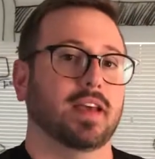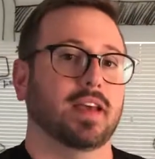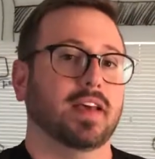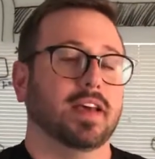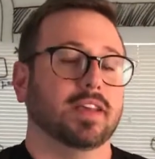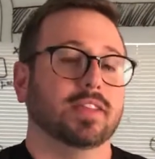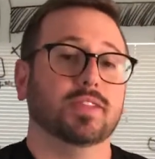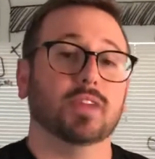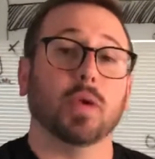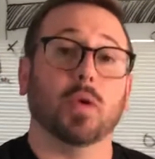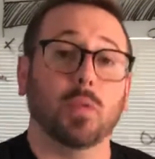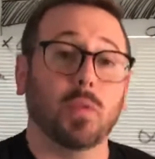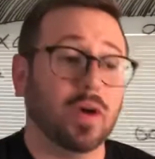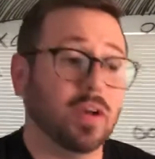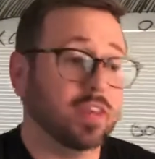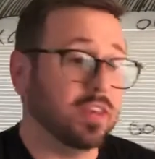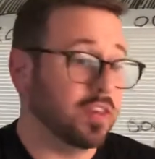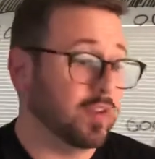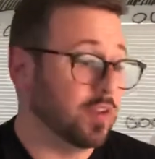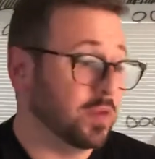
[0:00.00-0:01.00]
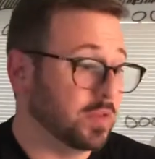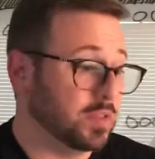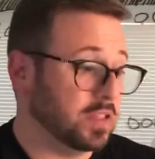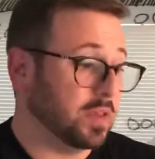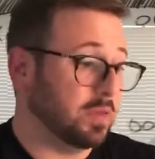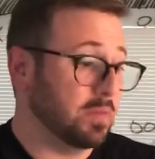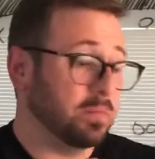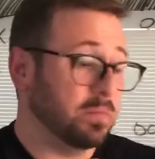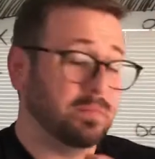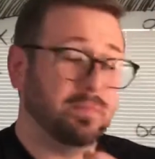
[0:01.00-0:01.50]
So I want you
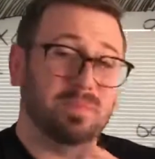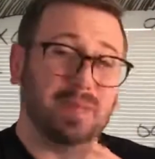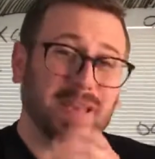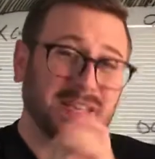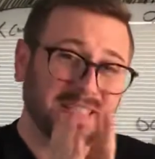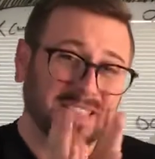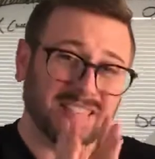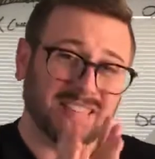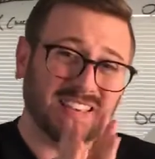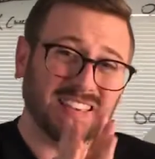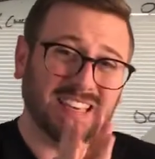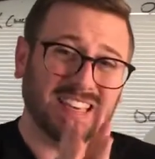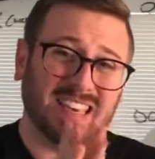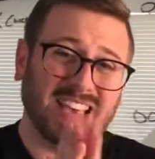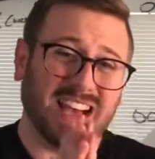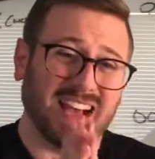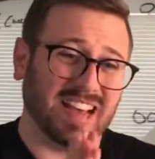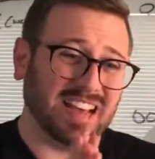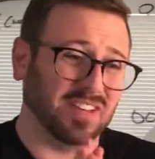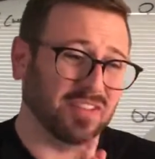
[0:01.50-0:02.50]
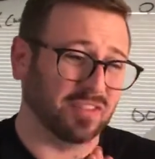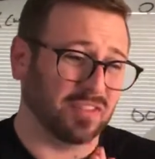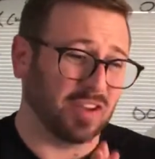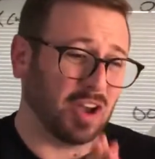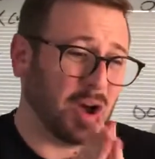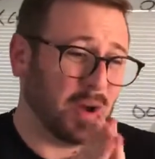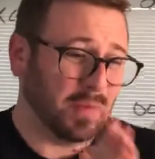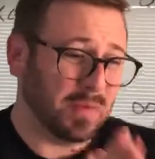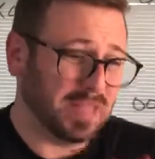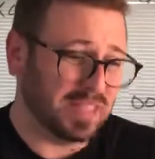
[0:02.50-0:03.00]
to basically kind of
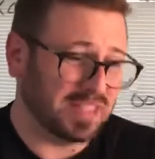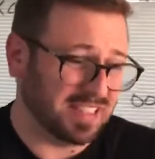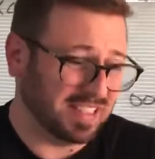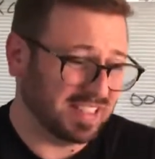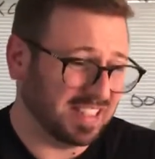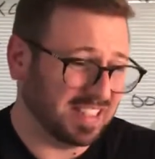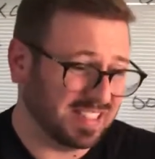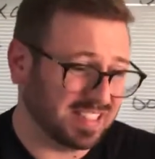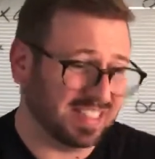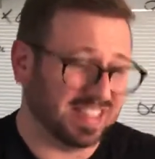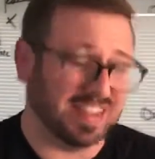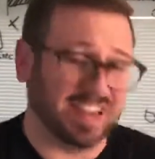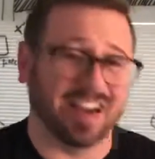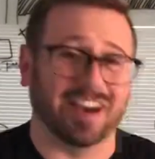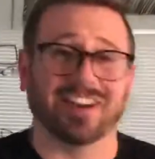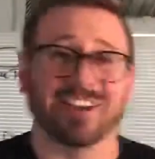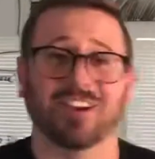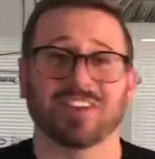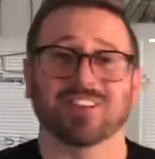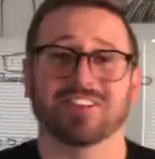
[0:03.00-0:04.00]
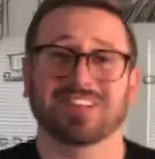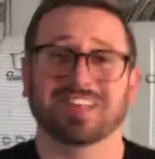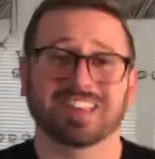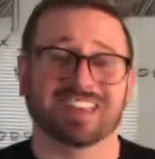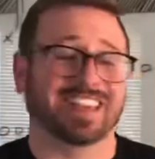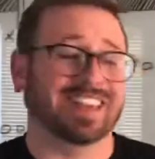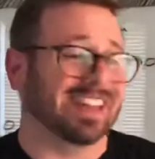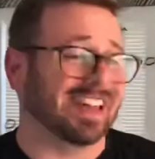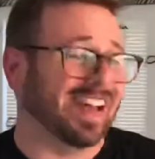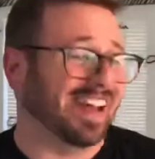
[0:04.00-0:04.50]
come into this scenario
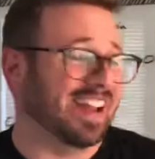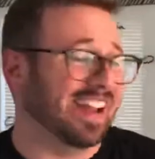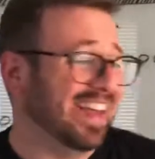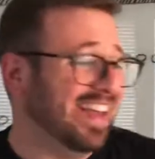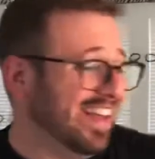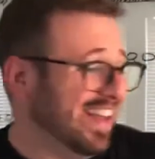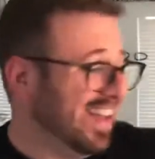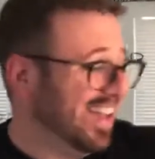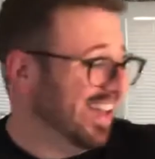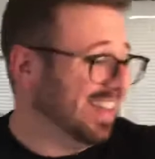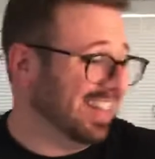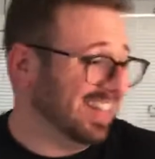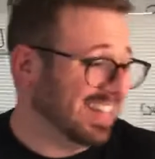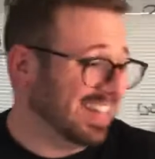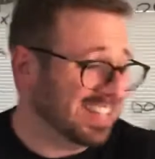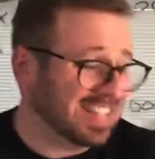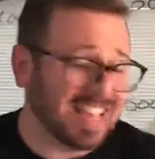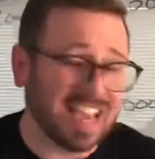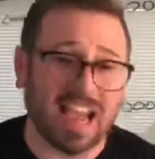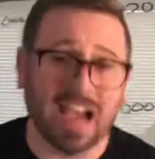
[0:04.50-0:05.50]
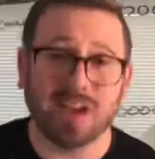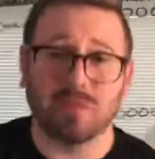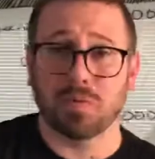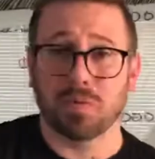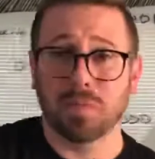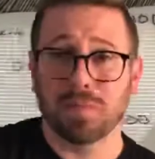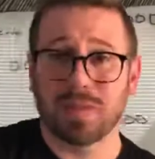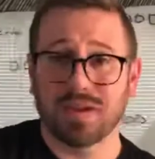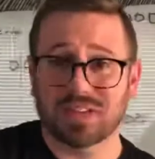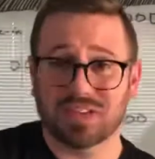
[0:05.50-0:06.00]
thinking that unless I have
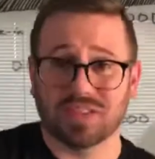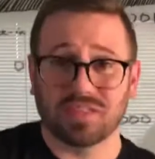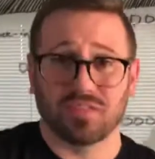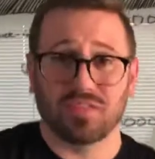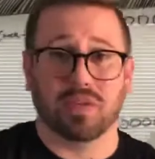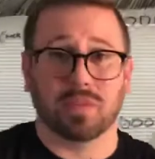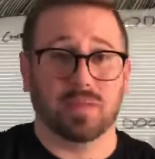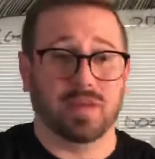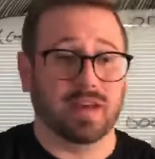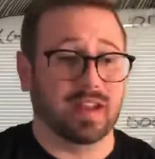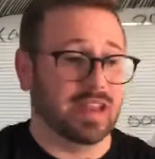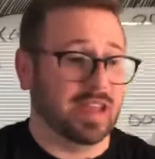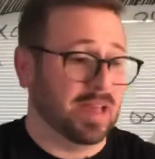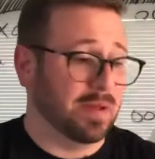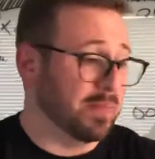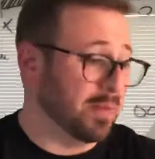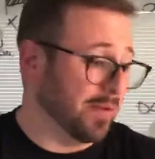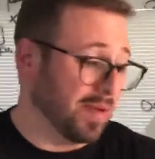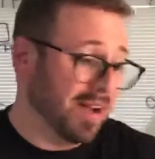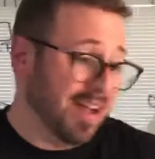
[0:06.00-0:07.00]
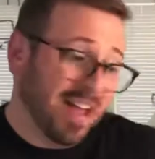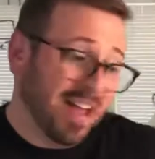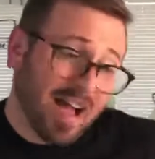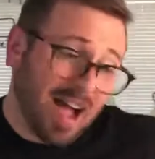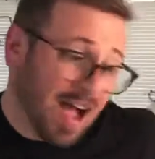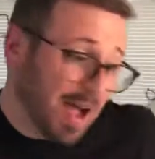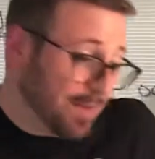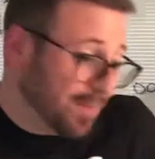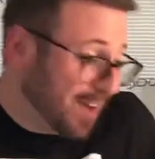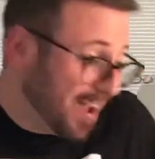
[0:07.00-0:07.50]
permission from my neighbor,
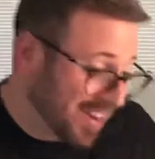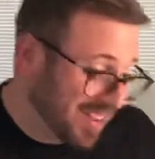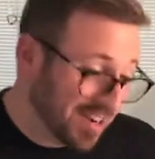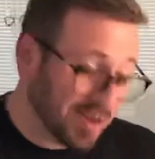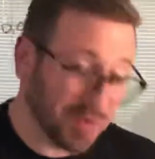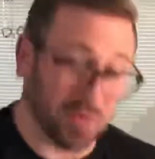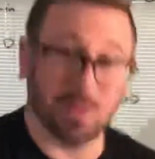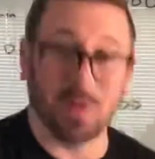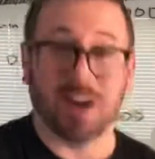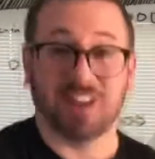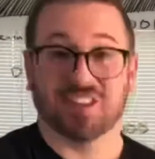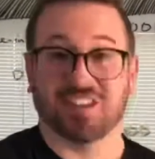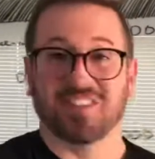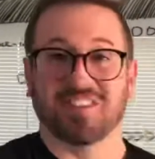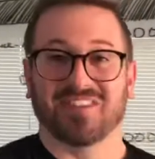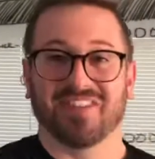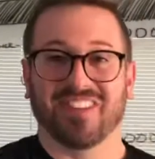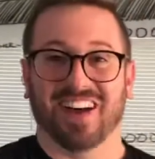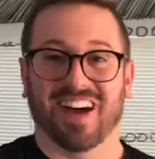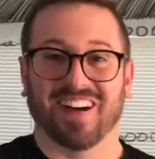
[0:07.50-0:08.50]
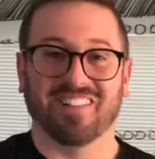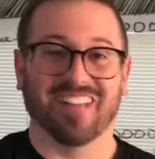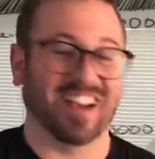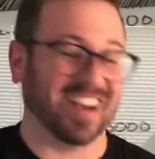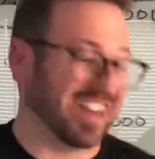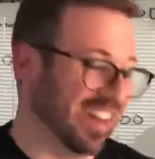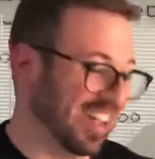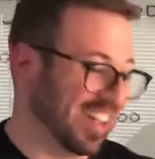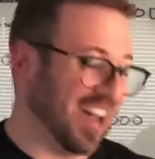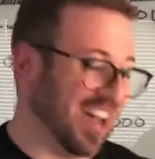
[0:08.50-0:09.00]
I'm not going to rush them. I'm not
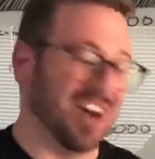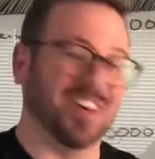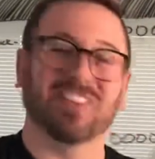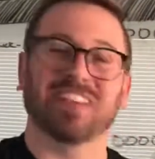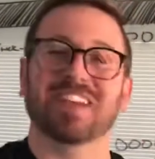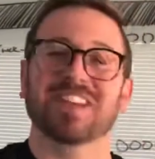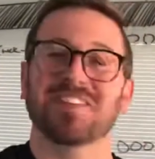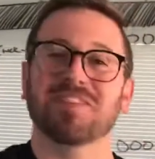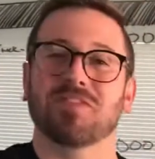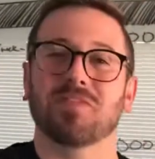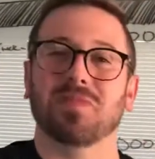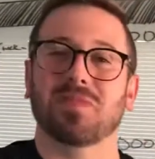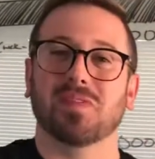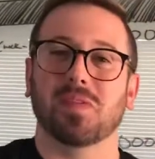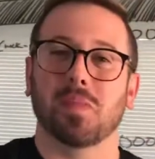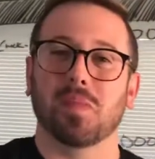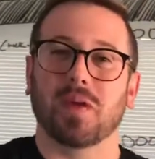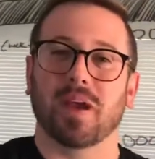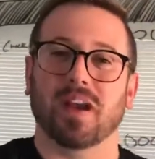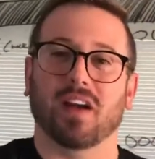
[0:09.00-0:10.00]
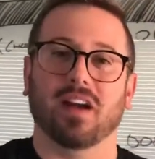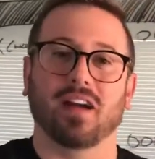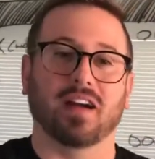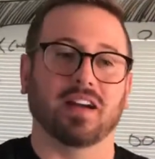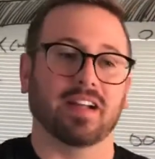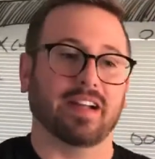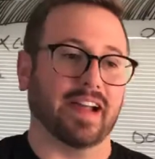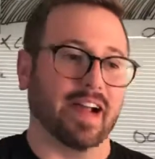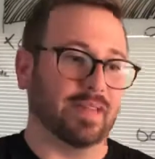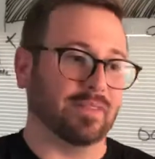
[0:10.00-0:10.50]
going to come and give them a bear
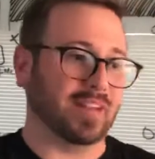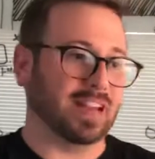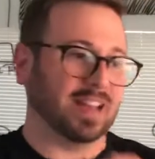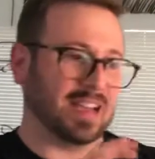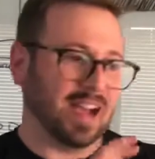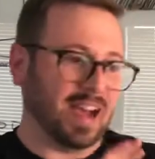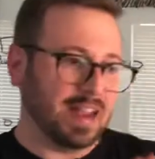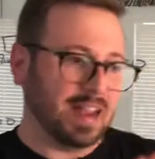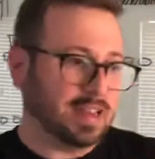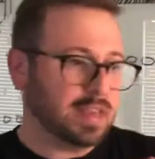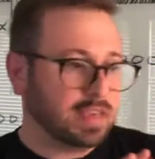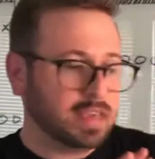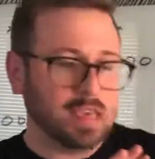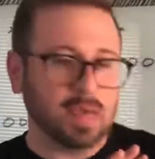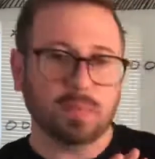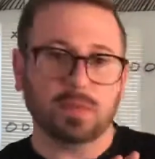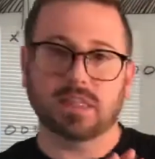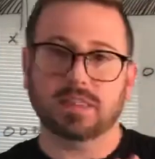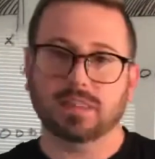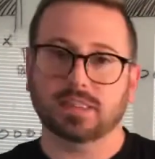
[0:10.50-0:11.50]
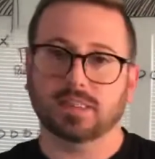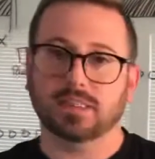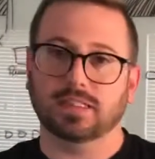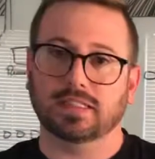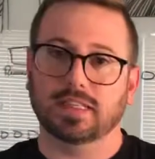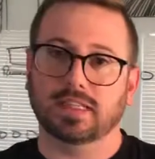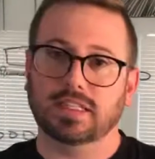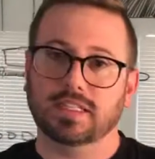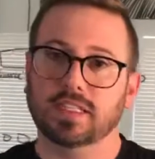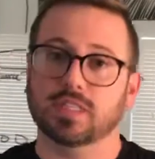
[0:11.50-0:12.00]
hug. I'm going to kind of keep a
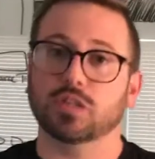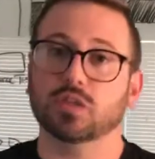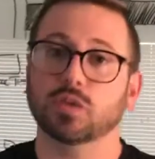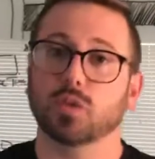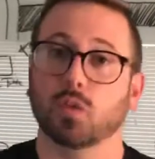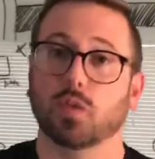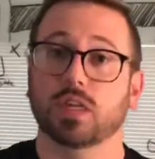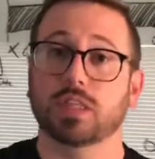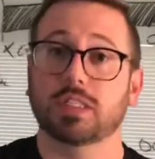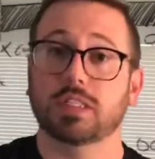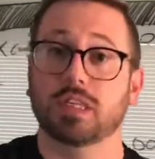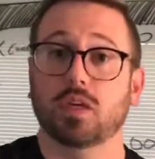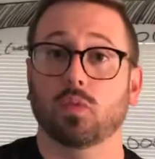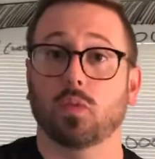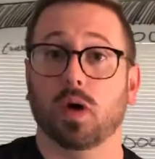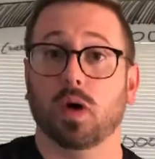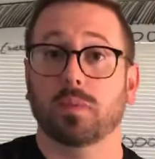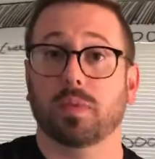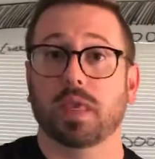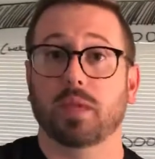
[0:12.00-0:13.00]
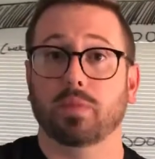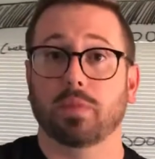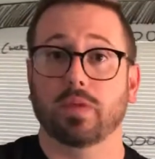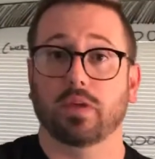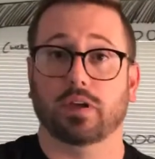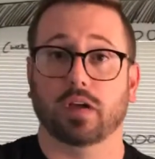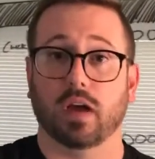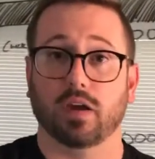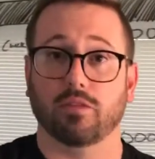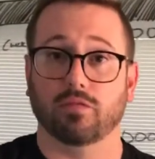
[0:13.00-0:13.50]
distance and sort of see what people
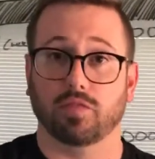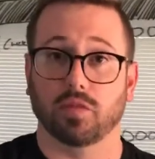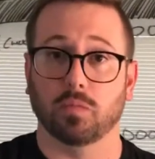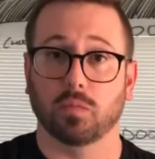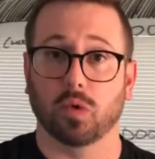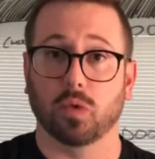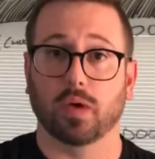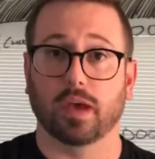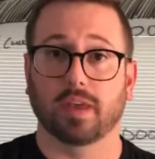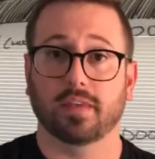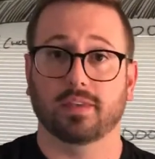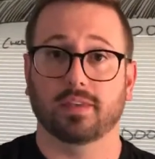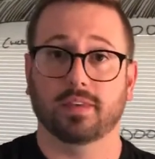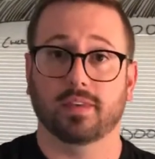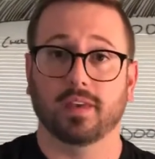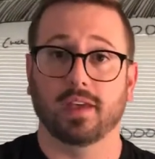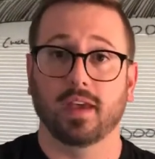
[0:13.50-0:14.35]
are comfortable with.